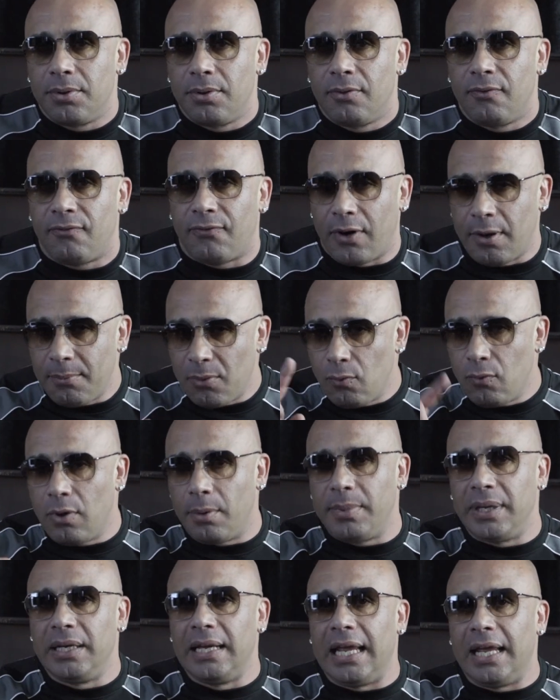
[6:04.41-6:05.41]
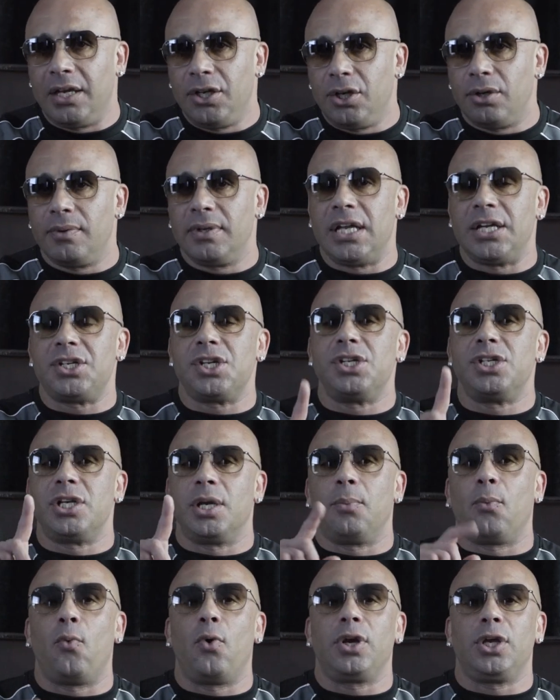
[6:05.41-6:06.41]
From a woman in your
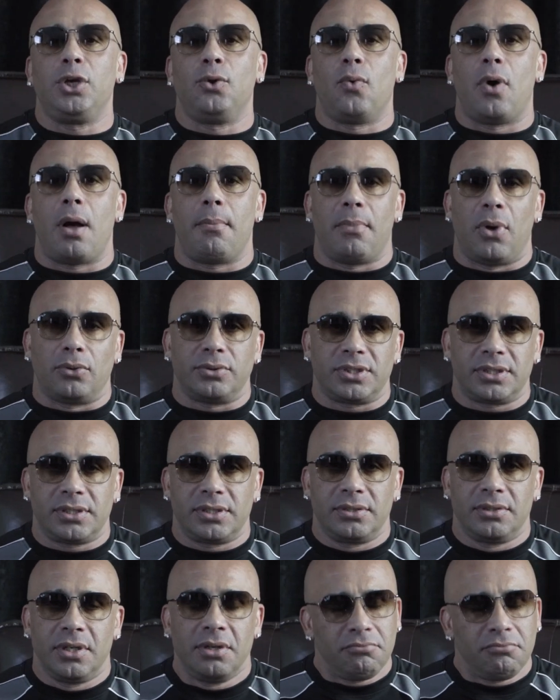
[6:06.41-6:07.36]
relationship, what do you want most?